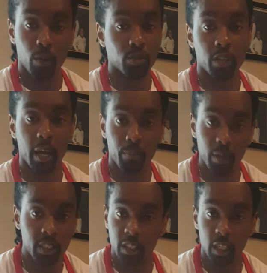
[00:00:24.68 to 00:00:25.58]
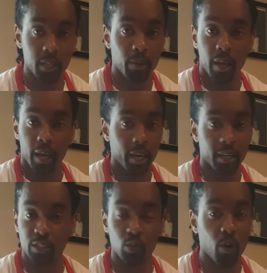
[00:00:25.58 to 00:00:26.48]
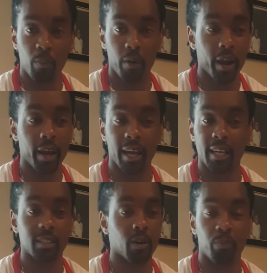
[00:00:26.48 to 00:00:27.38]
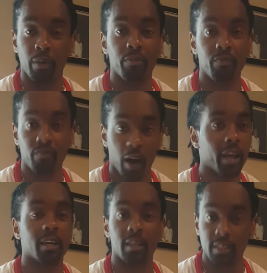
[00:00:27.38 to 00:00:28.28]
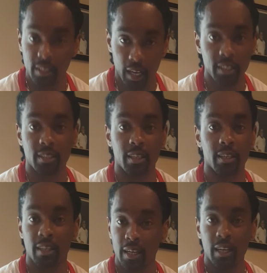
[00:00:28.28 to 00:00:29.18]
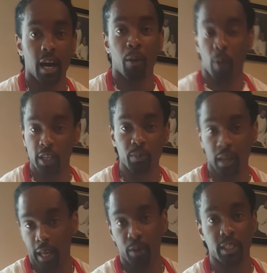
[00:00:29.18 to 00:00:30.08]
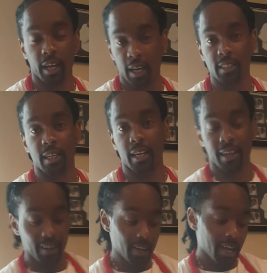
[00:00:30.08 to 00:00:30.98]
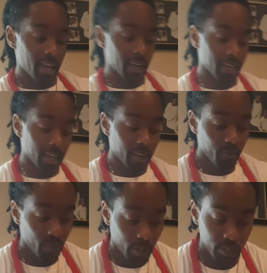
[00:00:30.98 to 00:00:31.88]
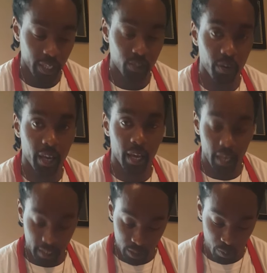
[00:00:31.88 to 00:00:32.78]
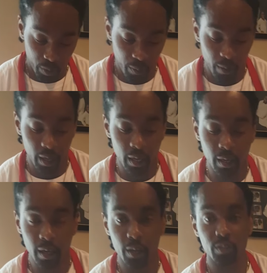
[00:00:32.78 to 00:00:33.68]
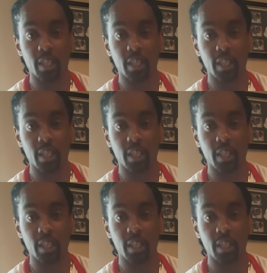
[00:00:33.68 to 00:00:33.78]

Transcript: Don't try and be cheap and get the store brand. It's gonna be fucking disgusting. I'm watching my language, I ain't cussing video. y'all. And then, take three eggs, you put them in here, you